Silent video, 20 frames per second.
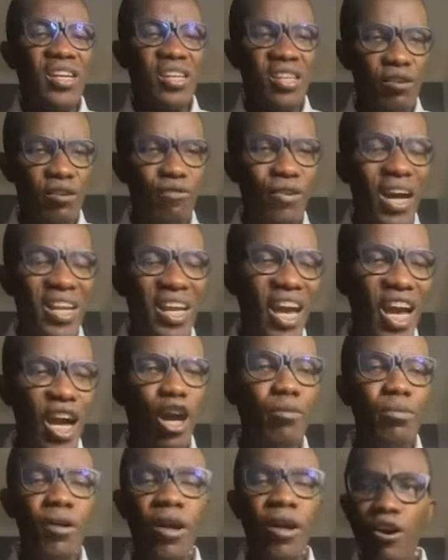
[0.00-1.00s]
Divine
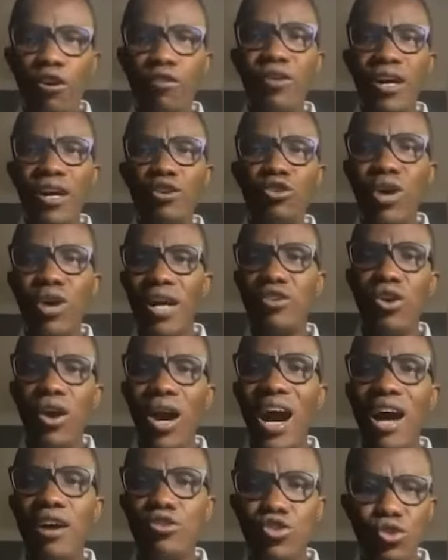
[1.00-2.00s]
help over you and your
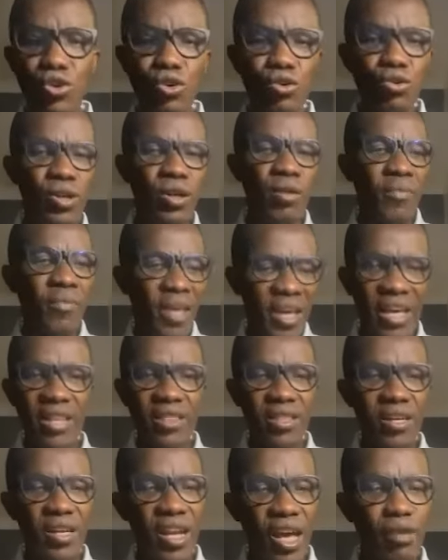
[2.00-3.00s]
household. In
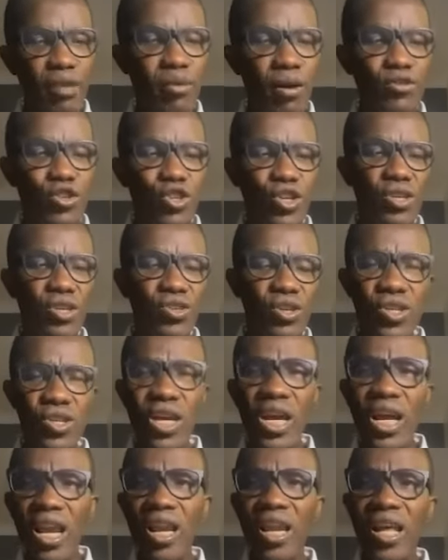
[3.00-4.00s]
the name of Jesus,